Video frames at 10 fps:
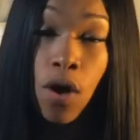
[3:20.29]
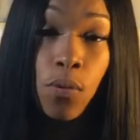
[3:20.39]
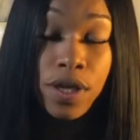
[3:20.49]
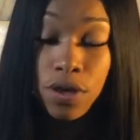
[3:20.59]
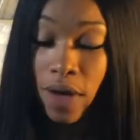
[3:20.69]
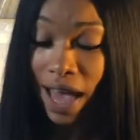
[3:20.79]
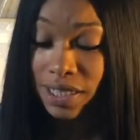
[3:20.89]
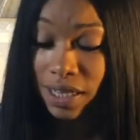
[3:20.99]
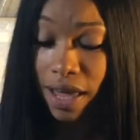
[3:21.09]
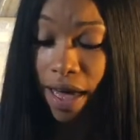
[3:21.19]
when you
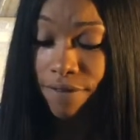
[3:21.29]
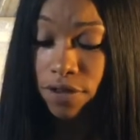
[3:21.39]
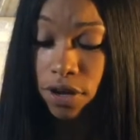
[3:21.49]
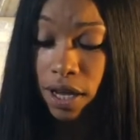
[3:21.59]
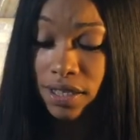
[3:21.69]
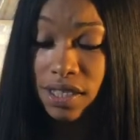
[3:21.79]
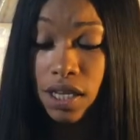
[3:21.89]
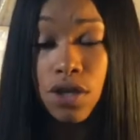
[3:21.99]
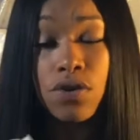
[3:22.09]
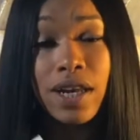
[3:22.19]
actually have your
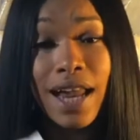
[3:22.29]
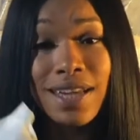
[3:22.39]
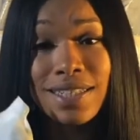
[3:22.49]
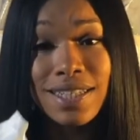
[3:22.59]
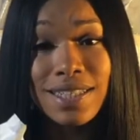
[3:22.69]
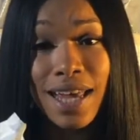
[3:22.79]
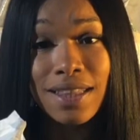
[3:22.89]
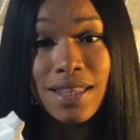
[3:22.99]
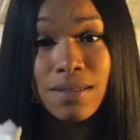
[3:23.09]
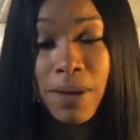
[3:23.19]
tea, you can actually
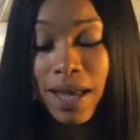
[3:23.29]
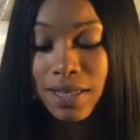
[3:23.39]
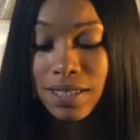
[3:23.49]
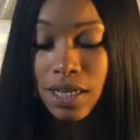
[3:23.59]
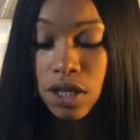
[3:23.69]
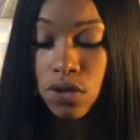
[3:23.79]
take this bag of tea,